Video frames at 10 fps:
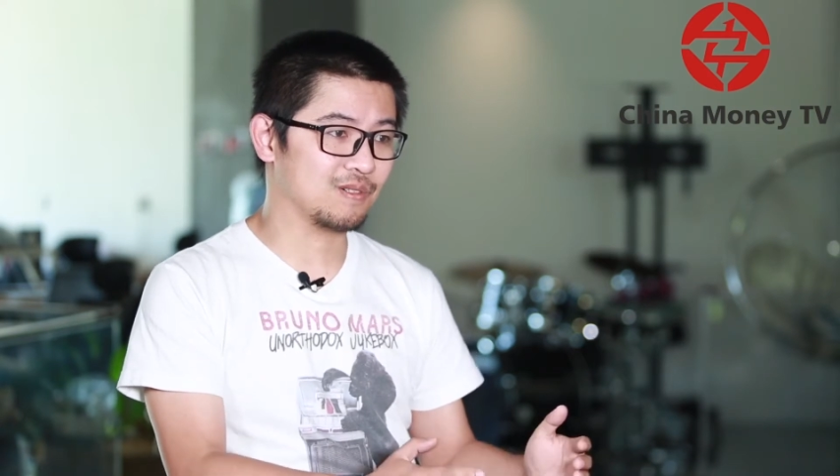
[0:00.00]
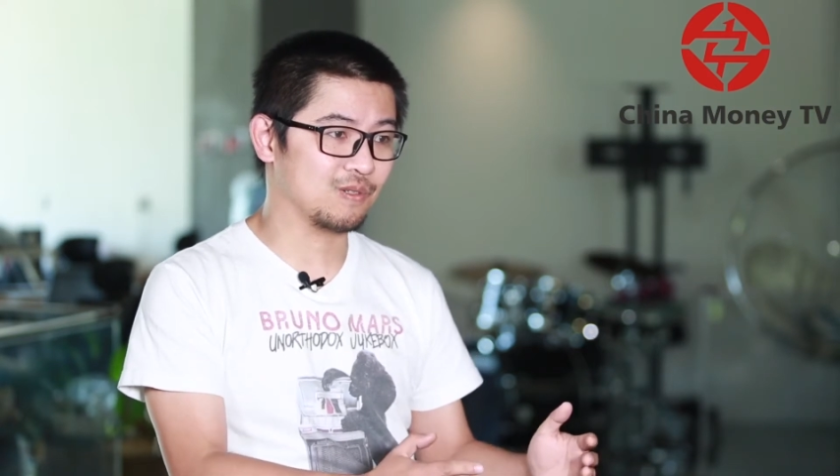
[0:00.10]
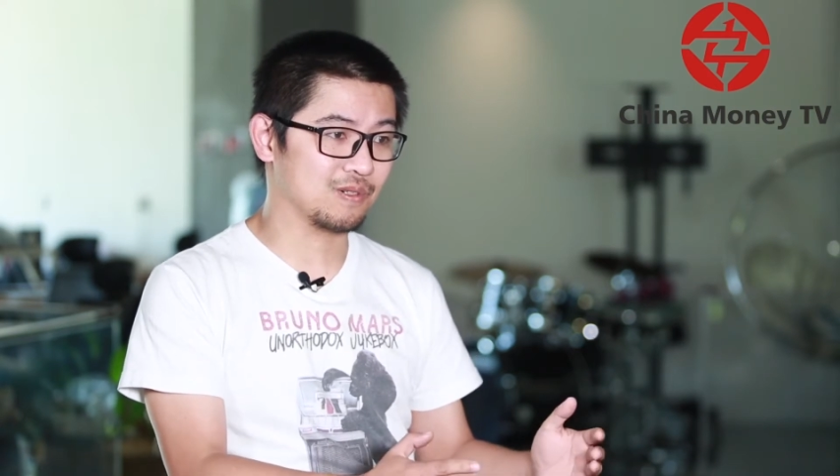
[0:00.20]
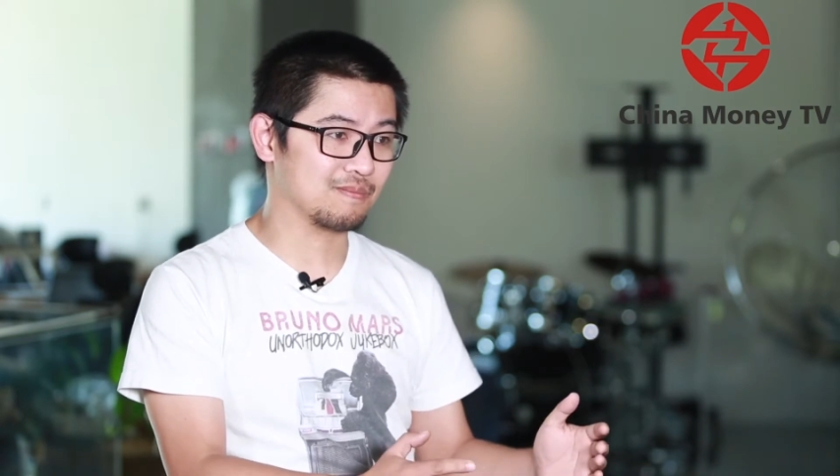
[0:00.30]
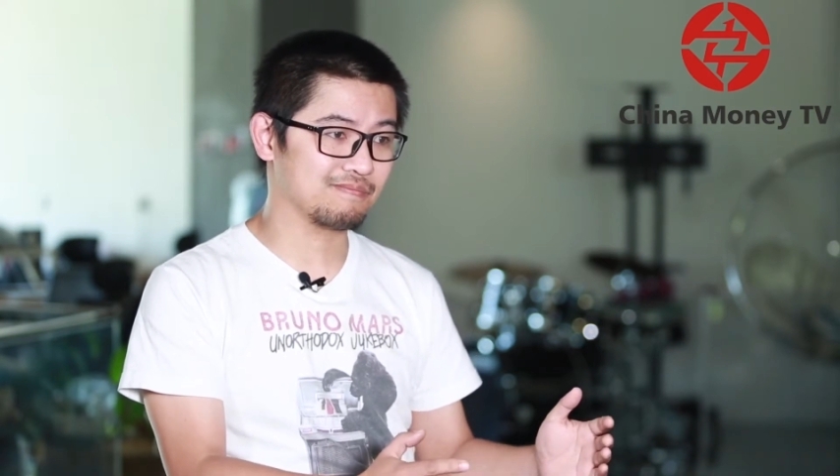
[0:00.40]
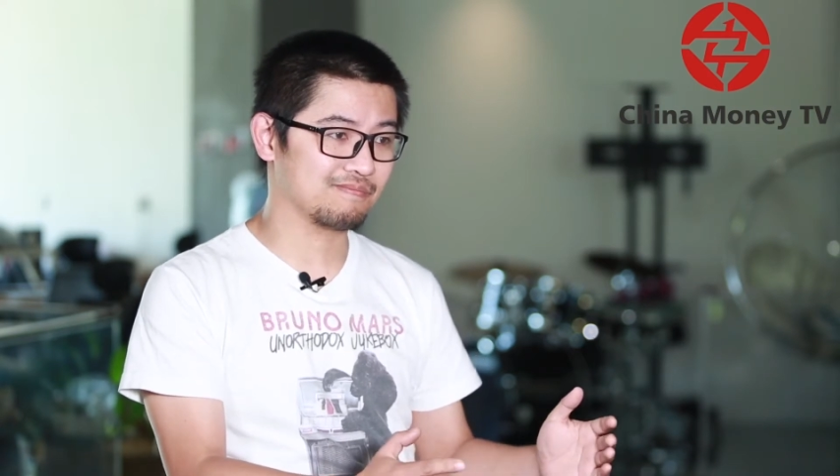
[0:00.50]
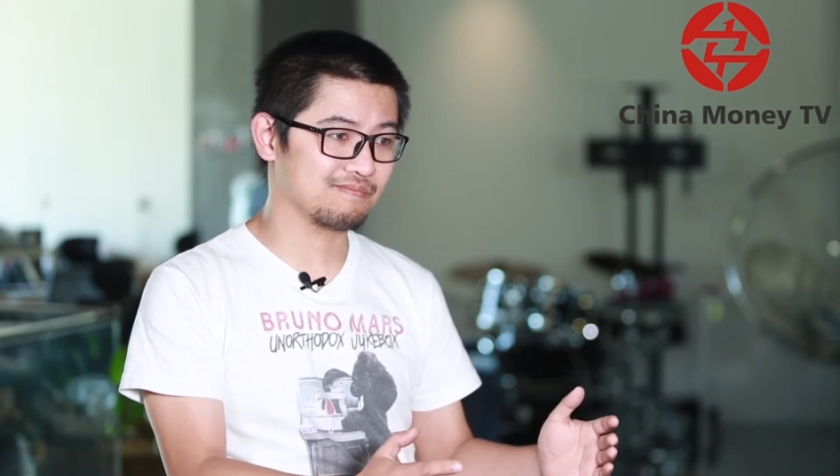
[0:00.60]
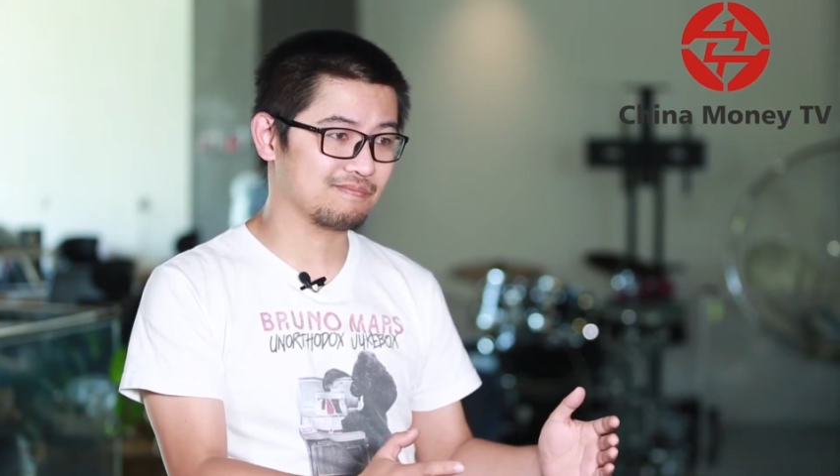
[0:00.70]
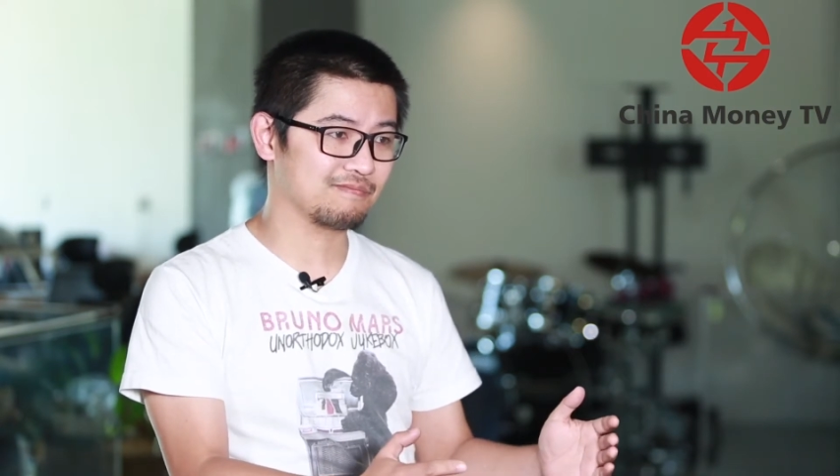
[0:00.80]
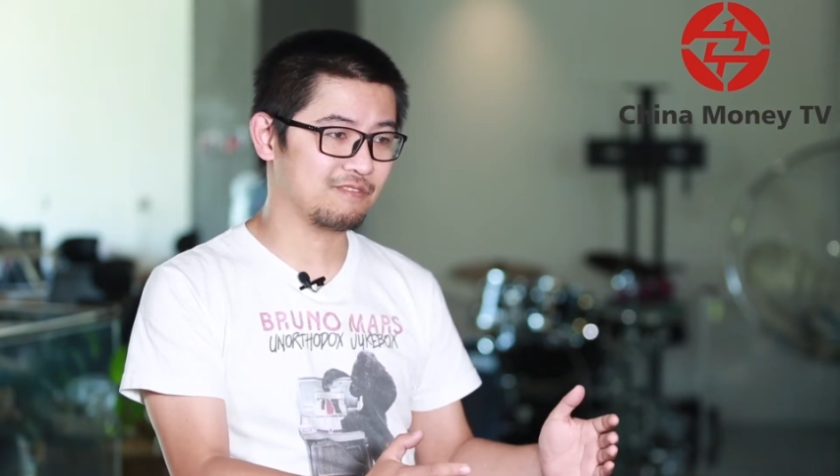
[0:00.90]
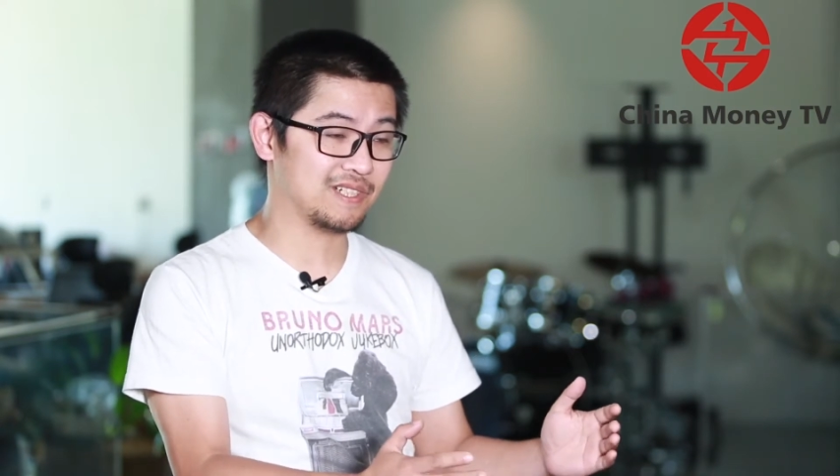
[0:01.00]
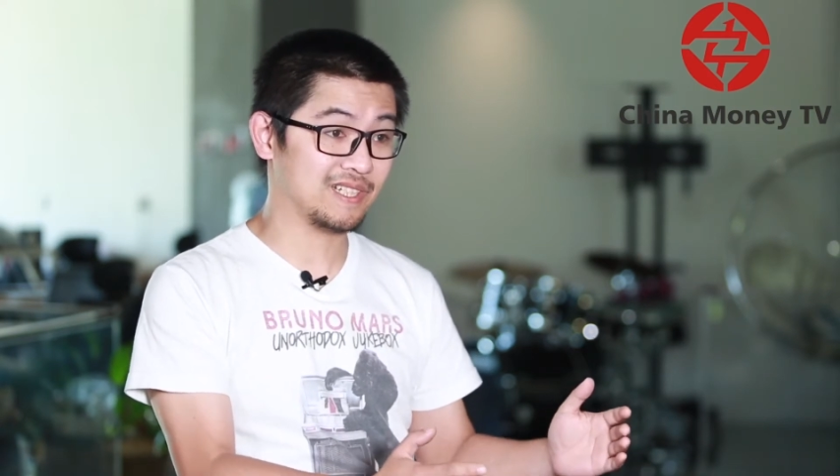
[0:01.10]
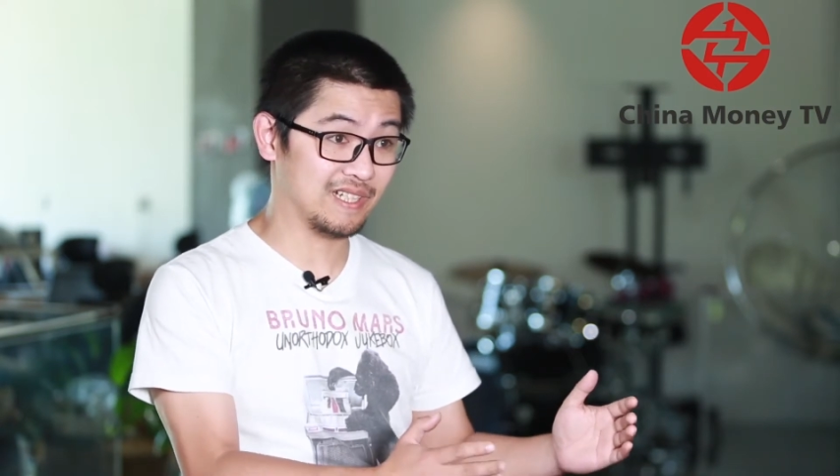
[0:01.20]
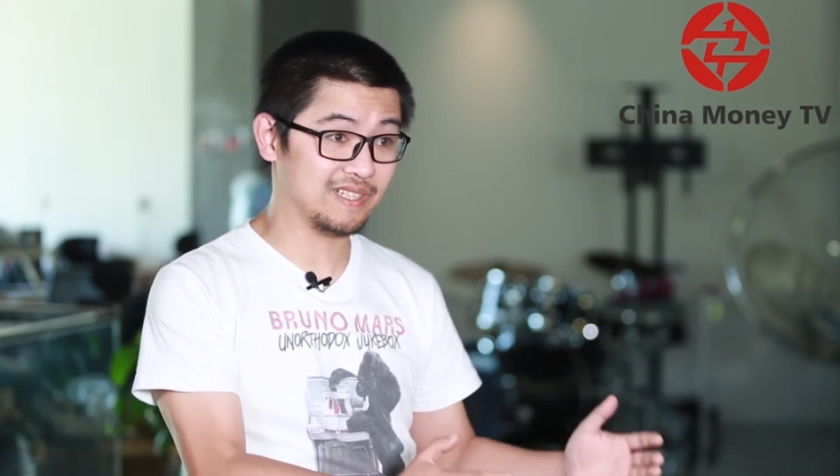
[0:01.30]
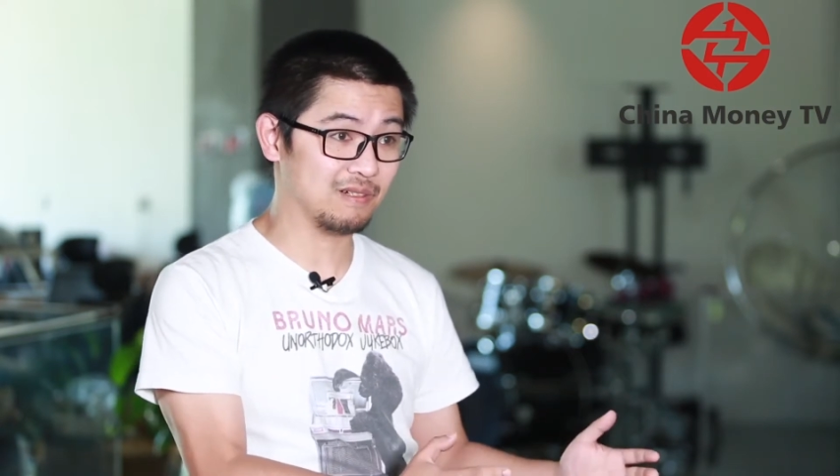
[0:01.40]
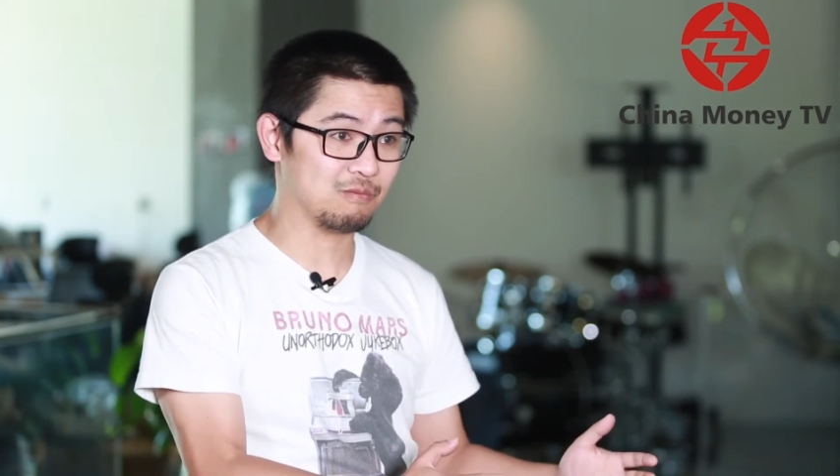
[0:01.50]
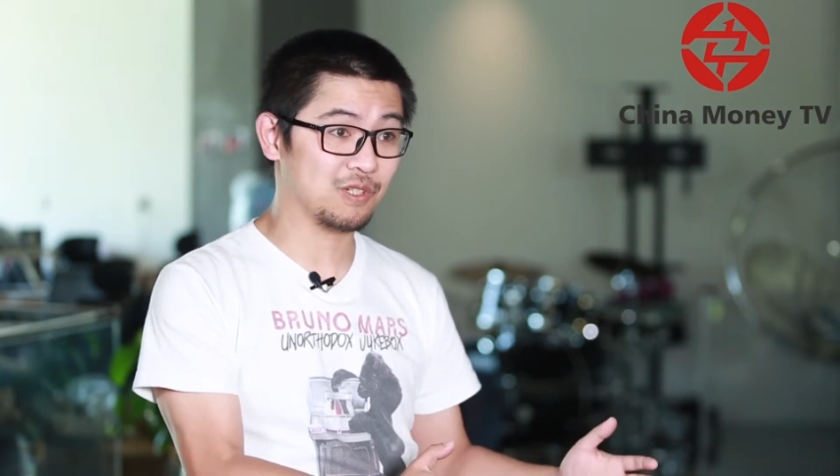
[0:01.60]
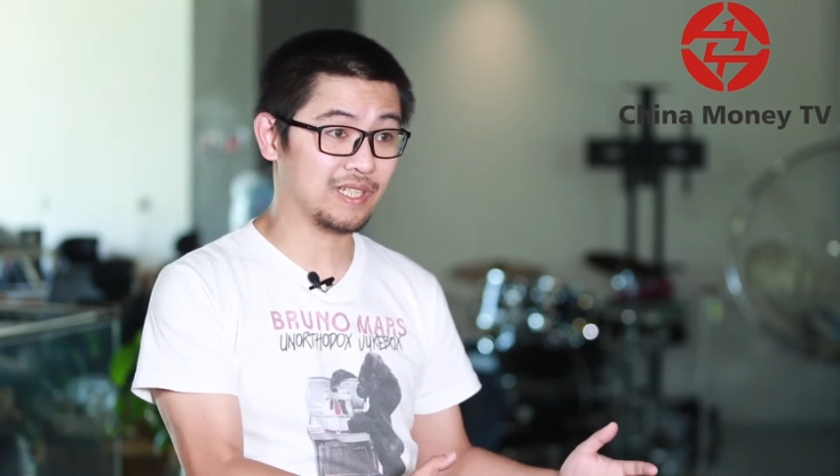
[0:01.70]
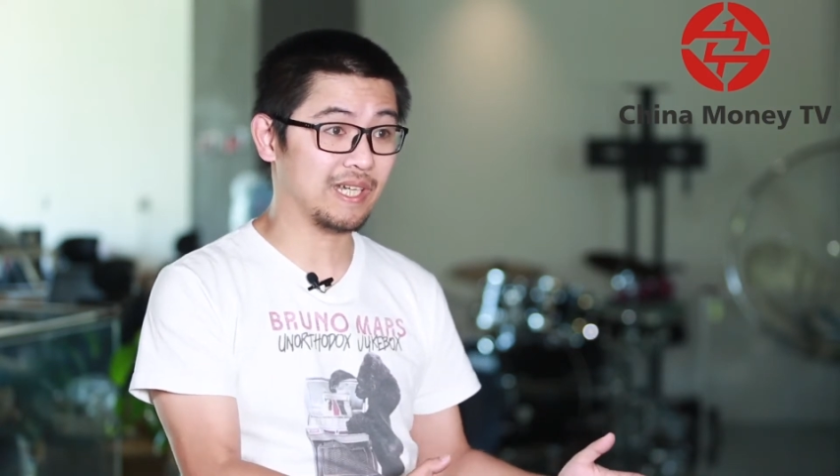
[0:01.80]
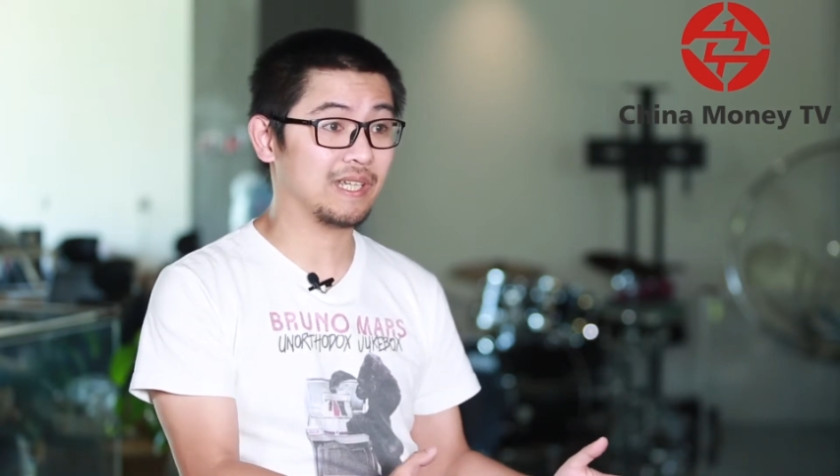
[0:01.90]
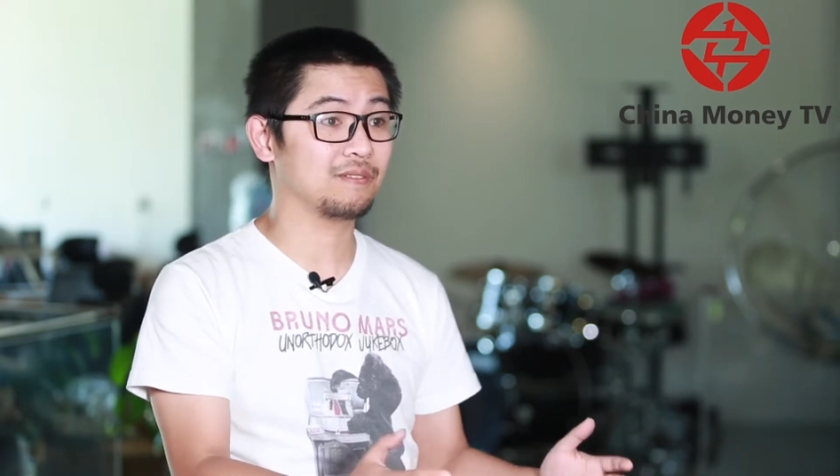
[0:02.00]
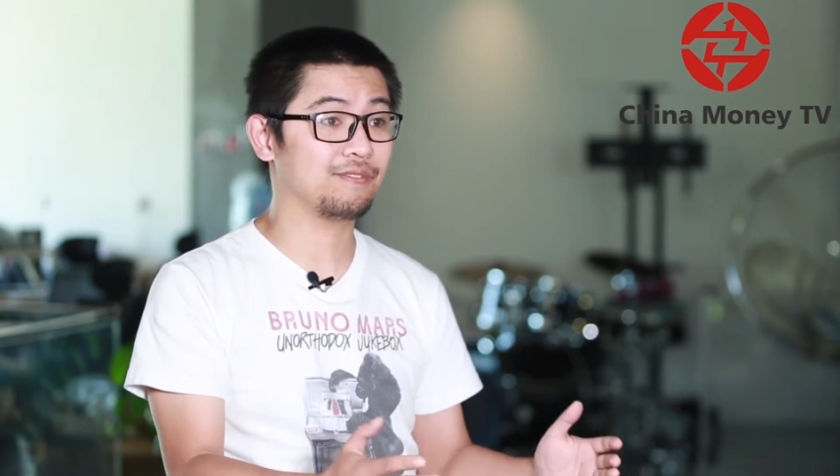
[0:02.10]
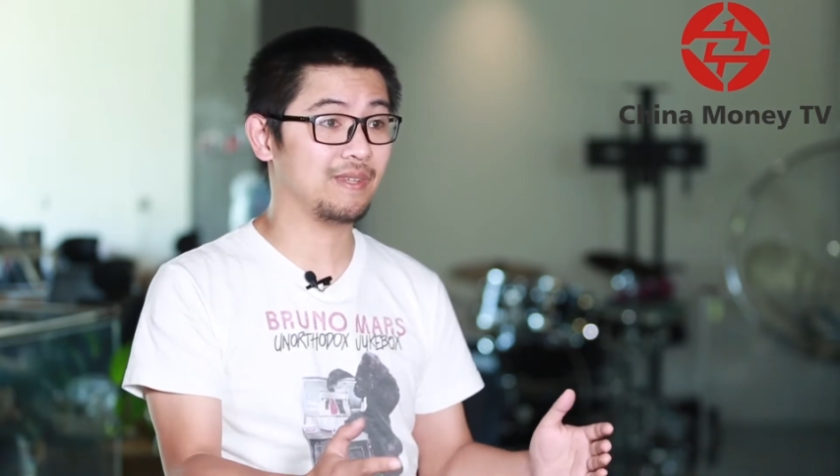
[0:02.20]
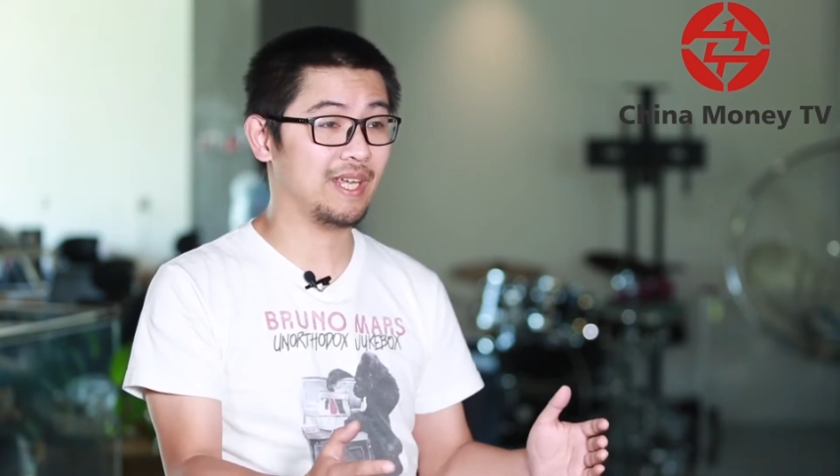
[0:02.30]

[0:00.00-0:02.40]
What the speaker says: or very clear what kind of